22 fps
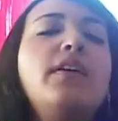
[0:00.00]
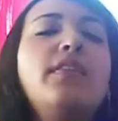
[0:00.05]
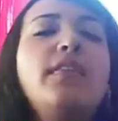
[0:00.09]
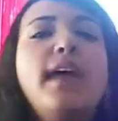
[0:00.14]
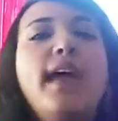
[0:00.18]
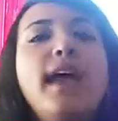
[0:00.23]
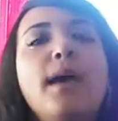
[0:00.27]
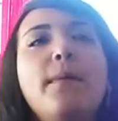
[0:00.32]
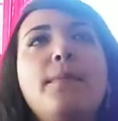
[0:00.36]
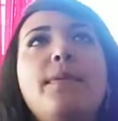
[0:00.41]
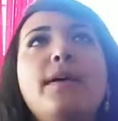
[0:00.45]
they
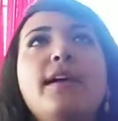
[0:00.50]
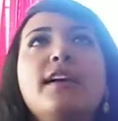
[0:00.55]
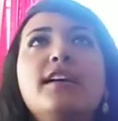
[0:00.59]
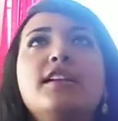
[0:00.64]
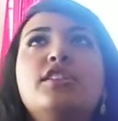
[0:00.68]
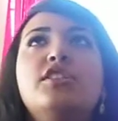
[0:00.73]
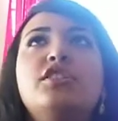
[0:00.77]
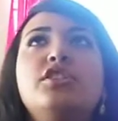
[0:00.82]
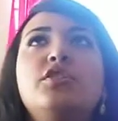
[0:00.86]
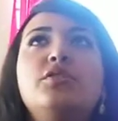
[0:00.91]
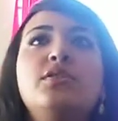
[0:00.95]
had
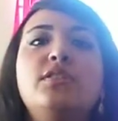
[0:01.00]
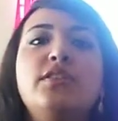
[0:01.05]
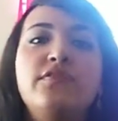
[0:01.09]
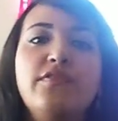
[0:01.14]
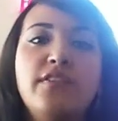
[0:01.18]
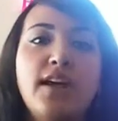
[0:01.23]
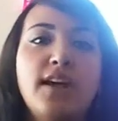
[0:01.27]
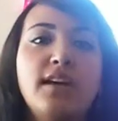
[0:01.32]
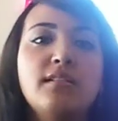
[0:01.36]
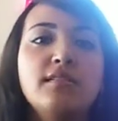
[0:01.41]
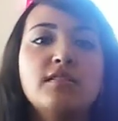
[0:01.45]
picked two
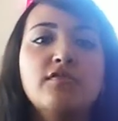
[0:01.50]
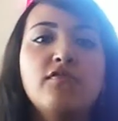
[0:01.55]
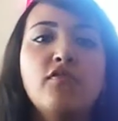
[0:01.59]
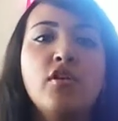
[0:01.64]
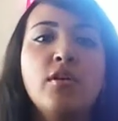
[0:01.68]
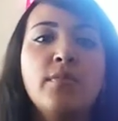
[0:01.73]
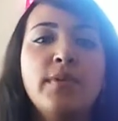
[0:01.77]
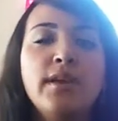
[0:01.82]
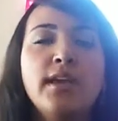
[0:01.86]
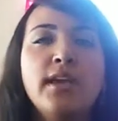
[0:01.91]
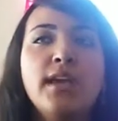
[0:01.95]
different items
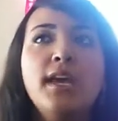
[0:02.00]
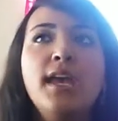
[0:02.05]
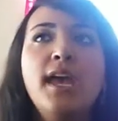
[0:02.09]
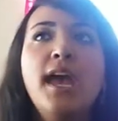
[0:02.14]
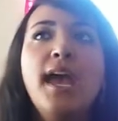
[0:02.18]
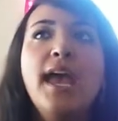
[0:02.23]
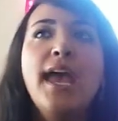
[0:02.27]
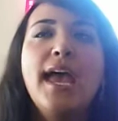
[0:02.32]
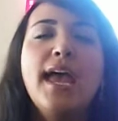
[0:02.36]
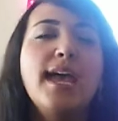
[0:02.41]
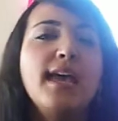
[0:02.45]
for me,
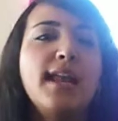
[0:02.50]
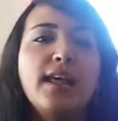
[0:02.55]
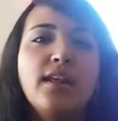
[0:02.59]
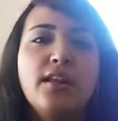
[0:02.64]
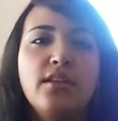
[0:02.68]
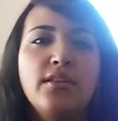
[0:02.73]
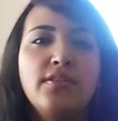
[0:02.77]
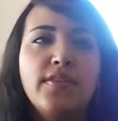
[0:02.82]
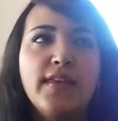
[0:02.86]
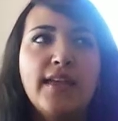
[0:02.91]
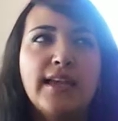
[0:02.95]
and I
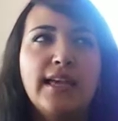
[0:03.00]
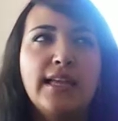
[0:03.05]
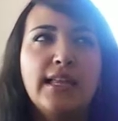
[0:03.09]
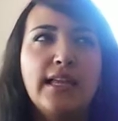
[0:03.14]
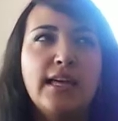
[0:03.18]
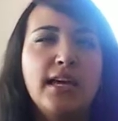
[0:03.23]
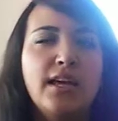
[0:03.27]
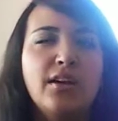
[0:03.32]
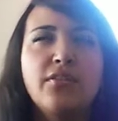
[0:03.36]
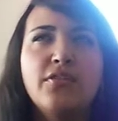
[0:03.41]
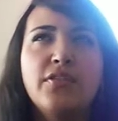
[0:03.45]
didn't think
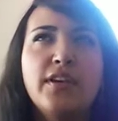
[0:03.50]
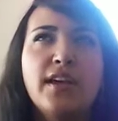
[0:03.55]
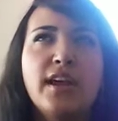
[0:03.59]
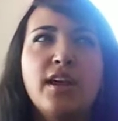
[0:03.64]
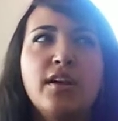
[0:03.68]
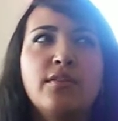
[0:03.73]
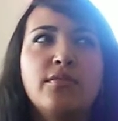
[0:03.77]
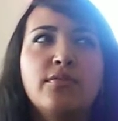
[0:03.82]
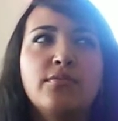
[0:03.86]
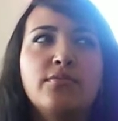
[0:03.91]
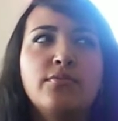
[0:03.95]
I, I don't think
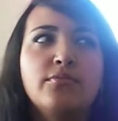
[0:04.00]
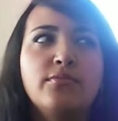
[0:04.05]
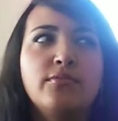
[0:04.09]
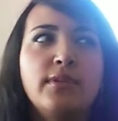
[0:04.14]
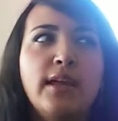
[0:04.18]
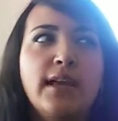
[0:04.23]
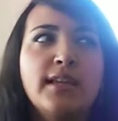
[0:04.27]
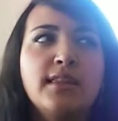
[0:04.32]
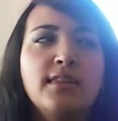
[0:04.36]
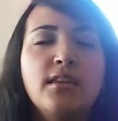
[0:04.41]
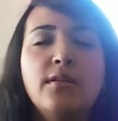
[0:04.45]
I
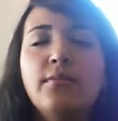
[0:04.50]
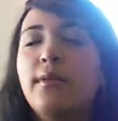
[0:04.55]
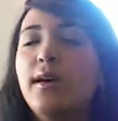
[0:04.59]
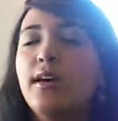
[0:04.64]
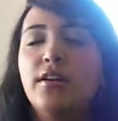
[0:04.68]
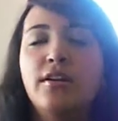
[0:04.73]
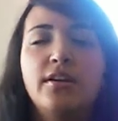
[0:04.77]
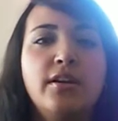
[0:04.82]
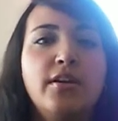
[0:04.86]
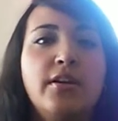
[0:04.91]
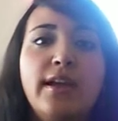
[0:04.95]
liked them. I
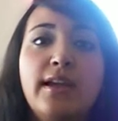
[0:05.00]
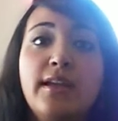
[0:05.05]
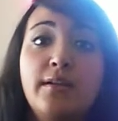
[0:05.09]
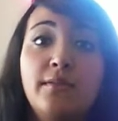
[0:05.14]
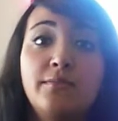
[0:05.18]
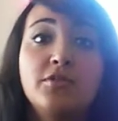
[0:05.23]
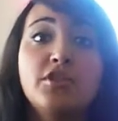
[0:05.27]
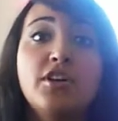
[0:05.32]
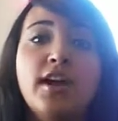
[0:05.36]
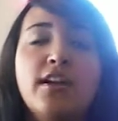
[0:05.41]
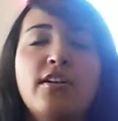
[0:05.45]
don't know. I,
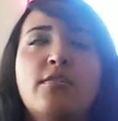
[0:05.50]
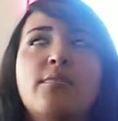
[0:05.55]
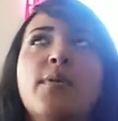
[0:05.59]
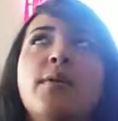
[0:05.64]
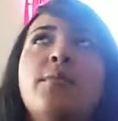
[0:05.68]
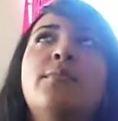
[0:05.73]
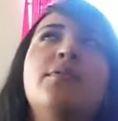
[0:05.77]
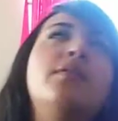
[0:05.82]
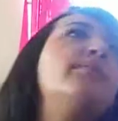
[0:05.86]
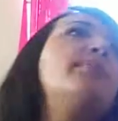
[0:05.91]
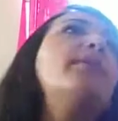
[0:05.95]
I'm trying to
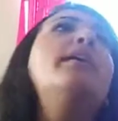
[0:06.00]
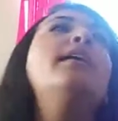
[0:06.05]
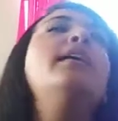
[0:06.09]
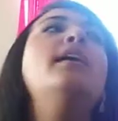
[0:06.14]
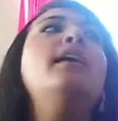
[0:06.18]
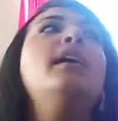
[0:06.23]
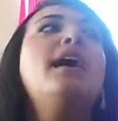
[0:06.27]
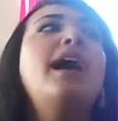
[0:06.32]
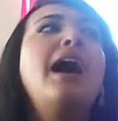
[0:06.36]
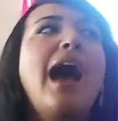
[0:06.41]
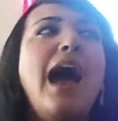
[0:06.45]
remember, but
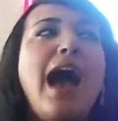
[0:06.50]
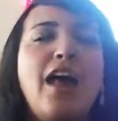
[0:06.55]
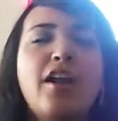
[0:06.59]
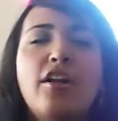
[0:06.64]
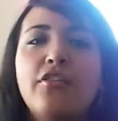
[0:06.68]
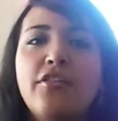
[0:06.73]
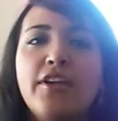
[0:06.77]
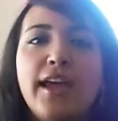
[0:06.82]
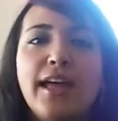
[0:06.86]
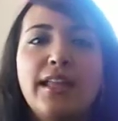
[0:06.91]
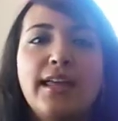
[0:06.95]
I
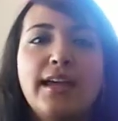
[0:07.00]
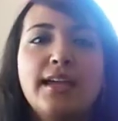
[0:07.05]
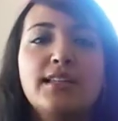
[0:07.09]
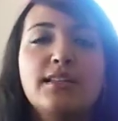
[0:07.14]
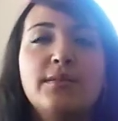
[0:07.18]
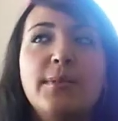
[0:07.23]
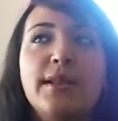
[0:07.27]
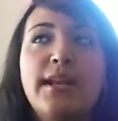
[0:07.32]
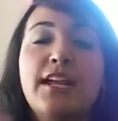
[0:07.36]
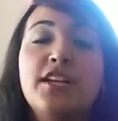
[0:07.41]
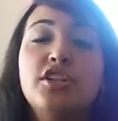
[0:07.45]
don't think I liked
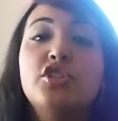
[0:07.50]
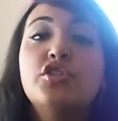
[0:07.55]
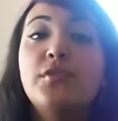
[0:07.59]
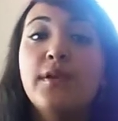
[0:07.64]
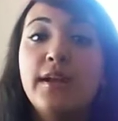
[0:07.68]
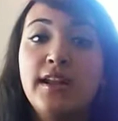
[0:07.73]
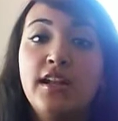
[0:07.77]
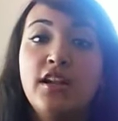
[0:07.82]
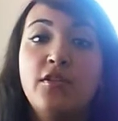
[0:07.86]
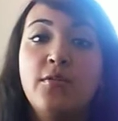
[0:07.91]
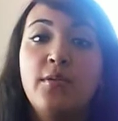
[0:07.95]
them, and I
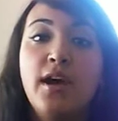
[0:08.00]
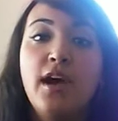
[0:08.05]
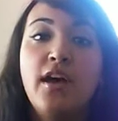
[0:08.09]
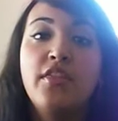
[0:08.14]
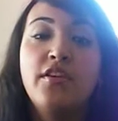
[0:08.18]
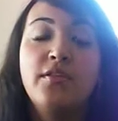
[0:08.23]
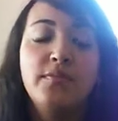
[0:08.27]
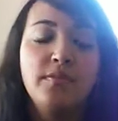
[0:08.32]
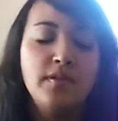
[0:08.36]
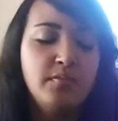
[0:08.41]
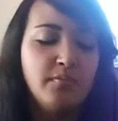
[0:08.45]
traded with
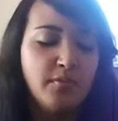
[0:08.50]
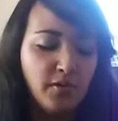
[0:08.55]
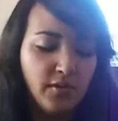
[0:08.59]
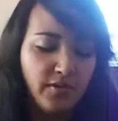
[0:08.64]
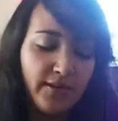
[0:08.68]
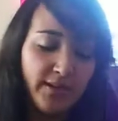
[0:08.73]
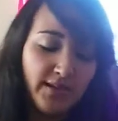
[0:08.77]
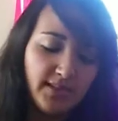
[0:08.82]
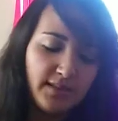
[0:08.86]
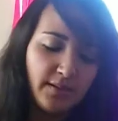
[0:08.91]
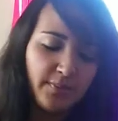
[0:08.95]
other people, and
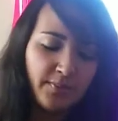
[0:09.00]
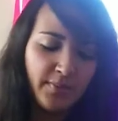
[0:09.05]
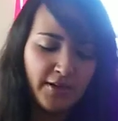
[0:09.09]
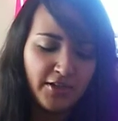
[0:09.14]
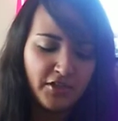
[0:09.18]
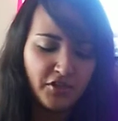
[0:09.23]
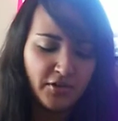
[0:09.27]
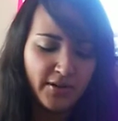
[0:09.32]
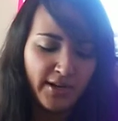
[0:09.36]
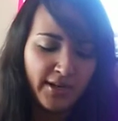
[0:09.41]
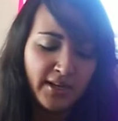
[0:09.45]
they accepted my
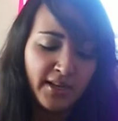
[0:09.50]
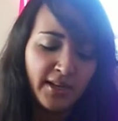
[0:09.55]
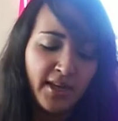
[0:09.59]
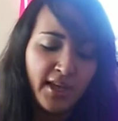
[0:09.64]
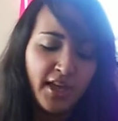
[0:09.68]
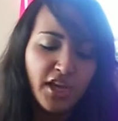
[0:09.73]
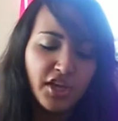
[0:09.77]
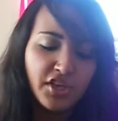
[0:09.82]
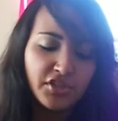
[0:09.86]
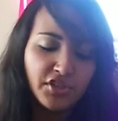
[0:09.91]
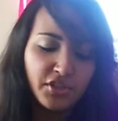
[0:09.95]
trade.
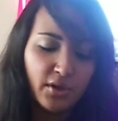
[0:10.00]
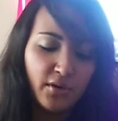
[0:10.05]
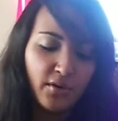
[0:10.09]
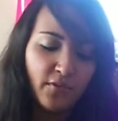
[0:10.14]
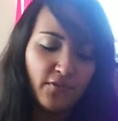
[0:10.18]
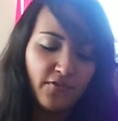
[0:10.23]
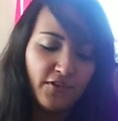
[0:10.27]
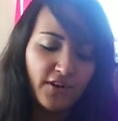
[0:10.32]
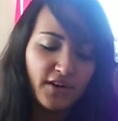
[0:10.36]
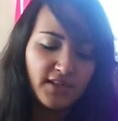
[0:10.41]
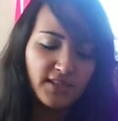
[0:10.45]

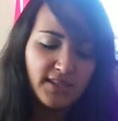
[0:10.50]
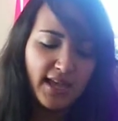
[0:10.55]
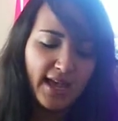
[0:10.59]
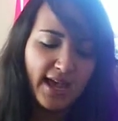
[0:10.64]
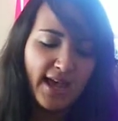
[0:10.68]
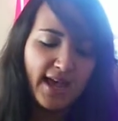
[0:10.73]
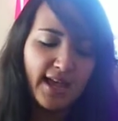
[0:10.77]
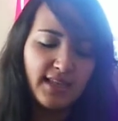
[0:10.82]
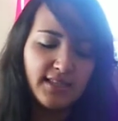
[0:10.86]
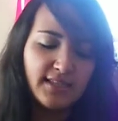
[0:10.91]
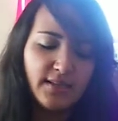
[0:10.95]
So first I
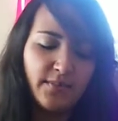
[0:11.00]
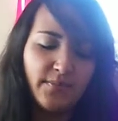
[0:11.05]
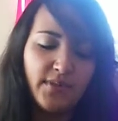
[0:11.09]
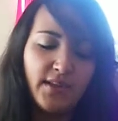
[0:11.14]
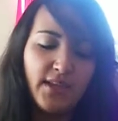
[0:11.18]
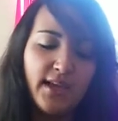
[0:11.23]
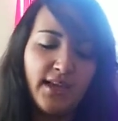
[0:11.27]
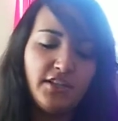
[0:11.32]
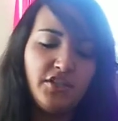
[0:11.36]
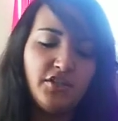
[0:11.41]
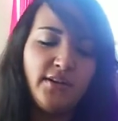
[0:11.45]
had
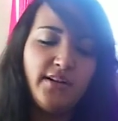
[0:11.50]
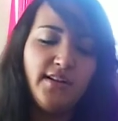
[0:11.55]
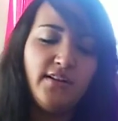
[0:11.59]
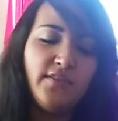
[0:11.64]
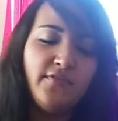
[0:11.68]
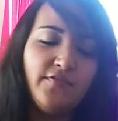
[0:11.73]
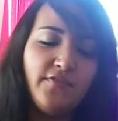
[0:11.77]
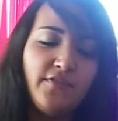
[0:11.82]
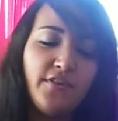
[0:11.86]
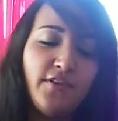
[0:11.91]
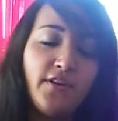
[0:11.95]
something. I traded
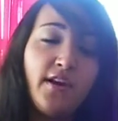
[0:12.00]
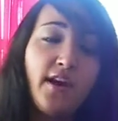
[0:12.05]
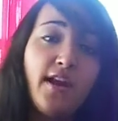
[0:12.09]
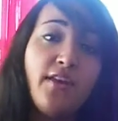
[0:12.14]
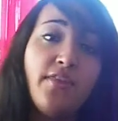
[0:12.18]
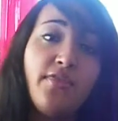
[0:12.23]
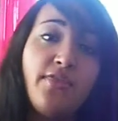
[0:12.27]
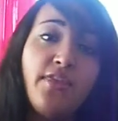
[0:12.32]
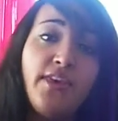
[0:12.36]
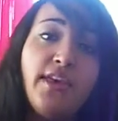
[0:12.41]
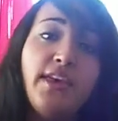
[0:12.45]
for
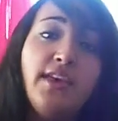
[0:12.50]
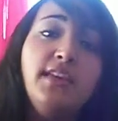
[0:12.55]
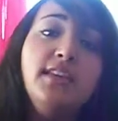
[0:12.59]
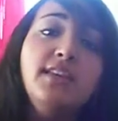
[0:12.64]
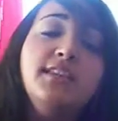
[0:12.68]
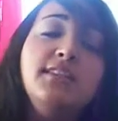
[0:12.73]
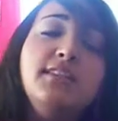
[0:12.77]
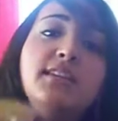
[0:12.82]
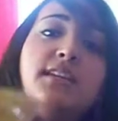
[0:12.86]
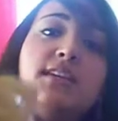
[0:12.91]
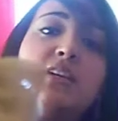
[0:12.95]
this,